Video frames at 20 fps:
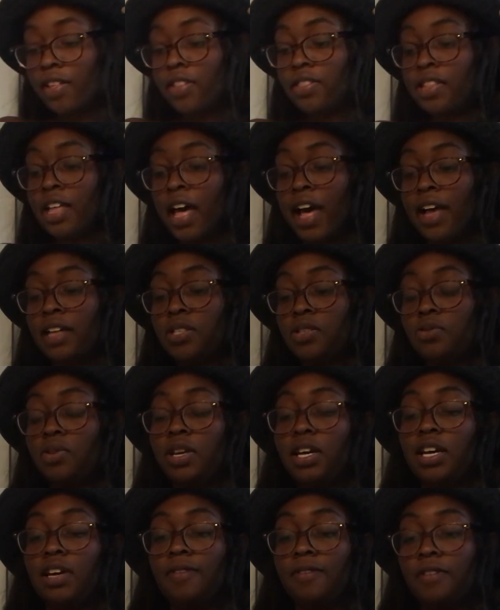then last we
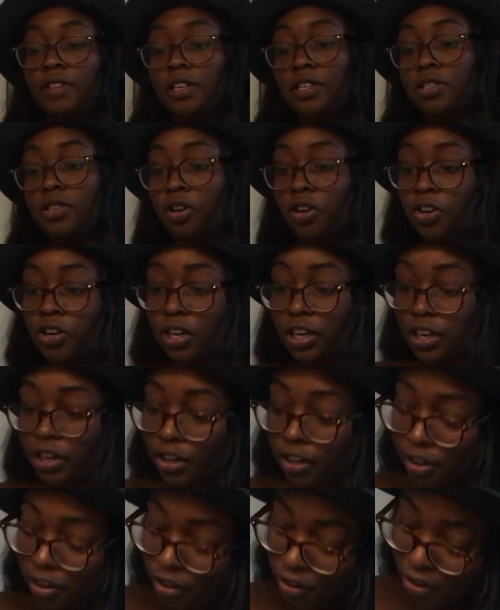have this card
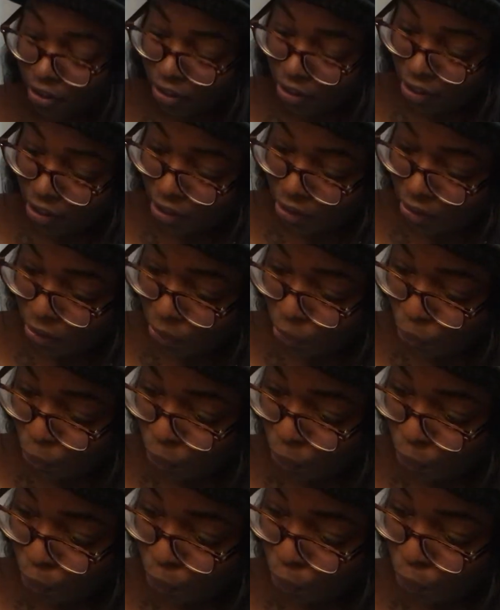here.
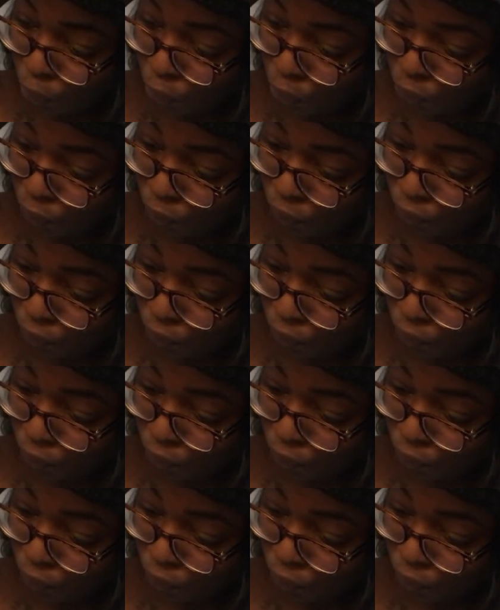Ooh,